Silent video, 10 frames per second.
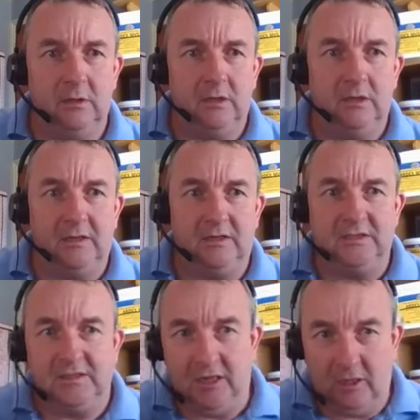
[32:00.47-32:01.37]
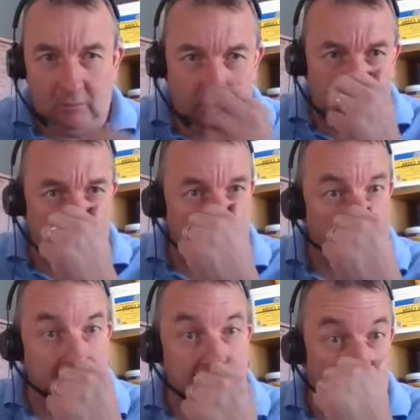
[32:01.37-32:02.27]
Can CL be
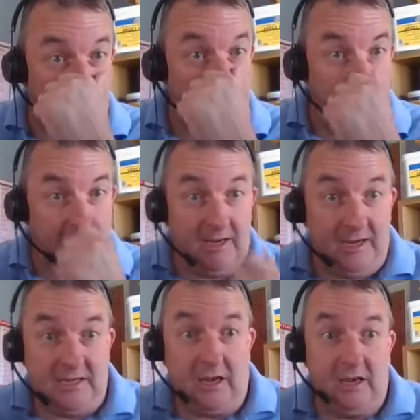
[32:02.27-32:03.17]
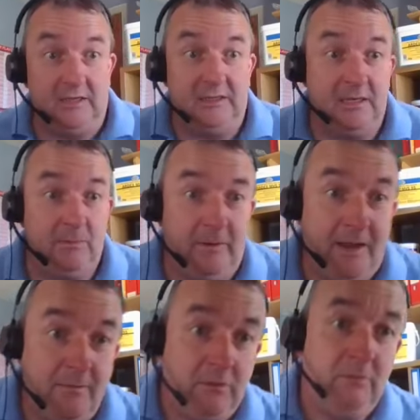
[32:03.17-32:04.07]
used under a
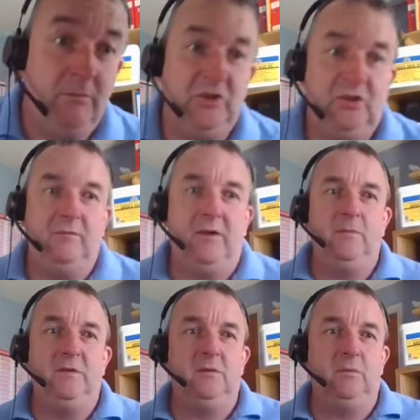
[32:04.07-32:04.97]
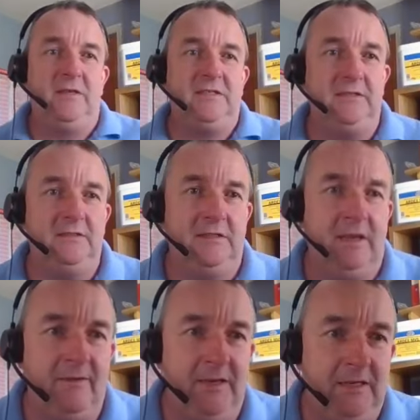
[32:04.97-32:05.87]
DPM or moisture vapor suppressant?
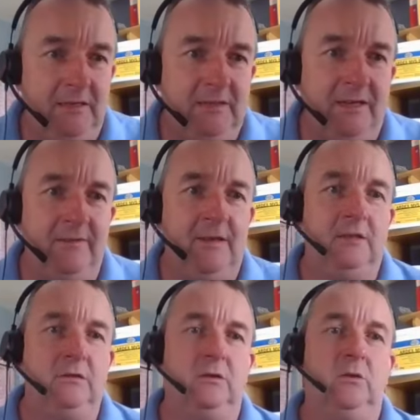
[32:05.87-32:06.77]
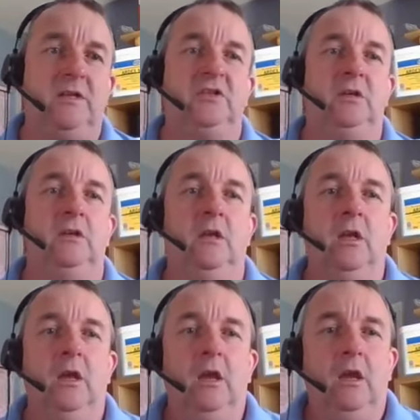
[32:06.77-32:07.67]
Gary, good question.
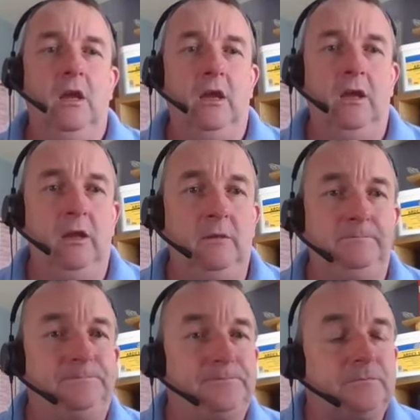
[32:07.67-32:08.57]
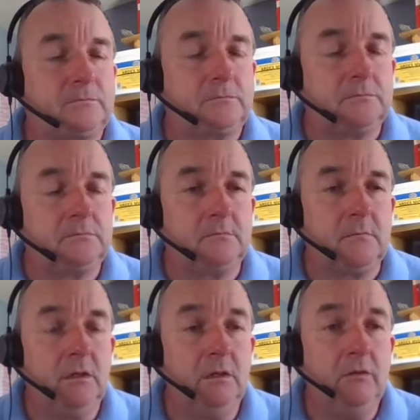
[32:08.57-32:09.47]

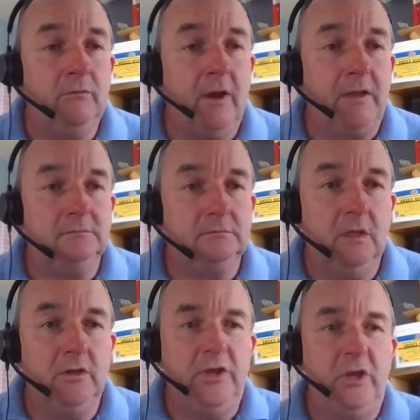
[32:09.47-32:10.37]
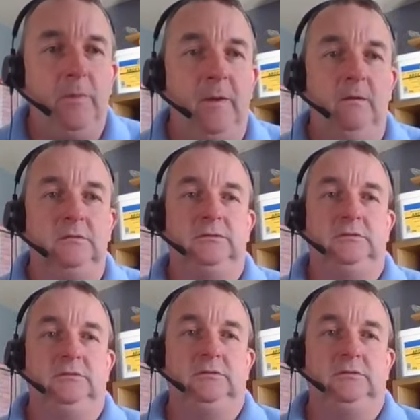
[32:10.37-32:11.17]
Right, new build.